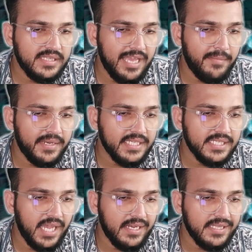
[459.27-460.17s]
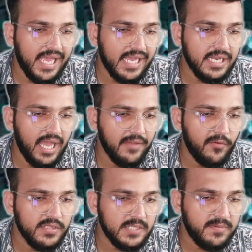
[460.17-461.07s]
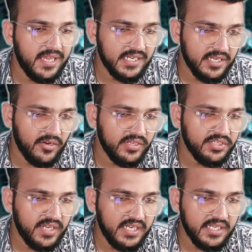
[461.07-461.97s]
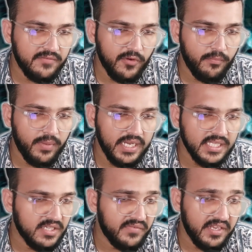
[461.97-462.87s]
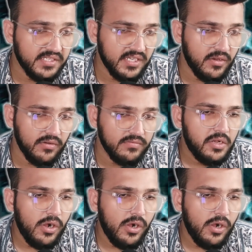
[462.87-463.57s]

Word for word: them and decided that life on this planet originated for billions of years ago.